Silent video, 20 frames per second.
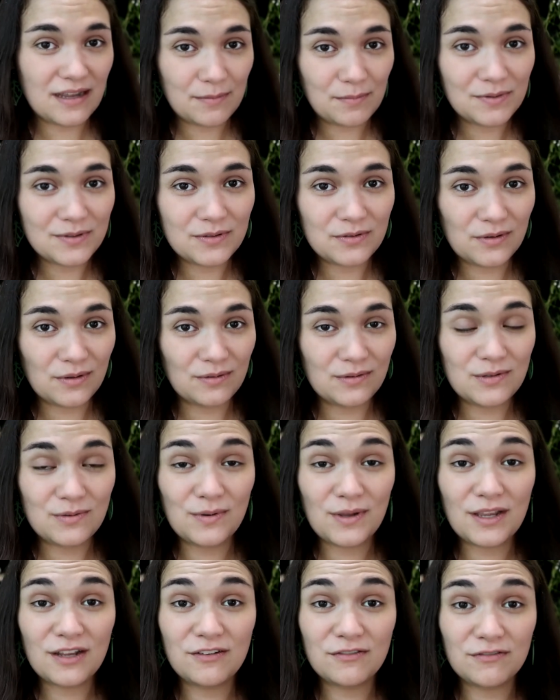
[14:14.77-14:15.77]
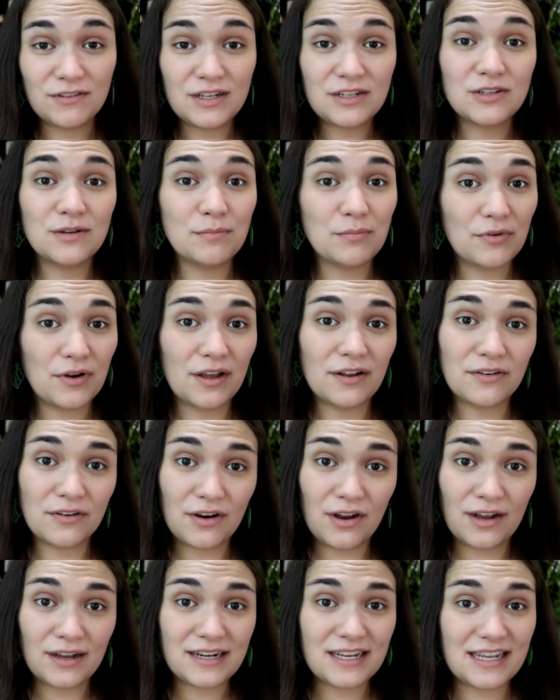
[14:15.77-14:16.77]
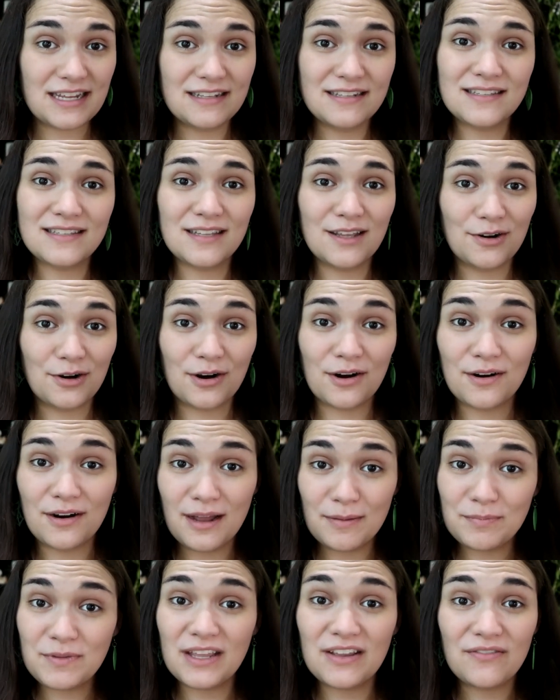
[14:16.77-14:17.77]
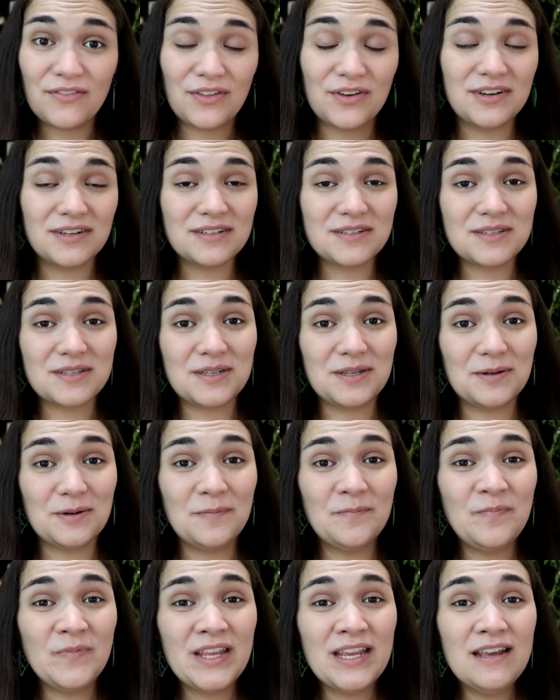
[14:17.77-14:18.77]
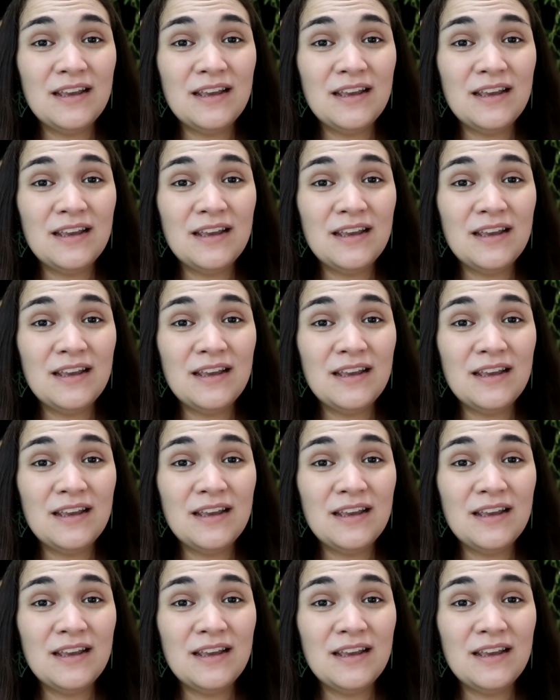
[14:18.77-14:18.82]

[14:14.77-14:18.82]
episode so it can reach a broader audience than our update vlogs do